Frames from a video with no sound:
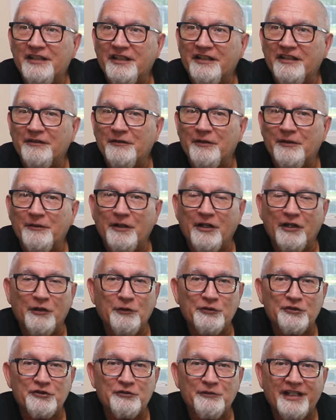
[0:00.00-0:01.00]
Uh, our
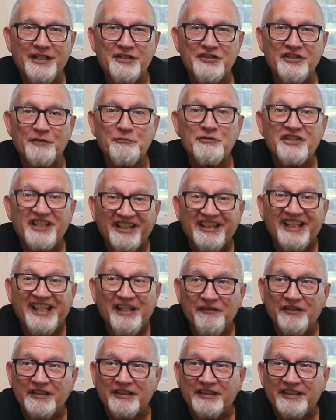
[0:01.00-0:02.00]
oldest grandson was
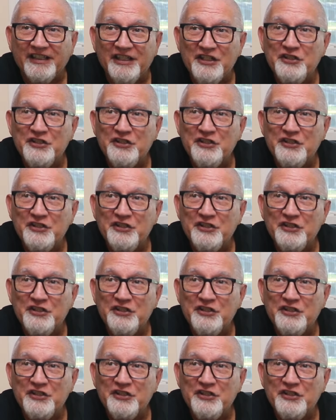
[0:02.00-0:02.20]
11. Mm.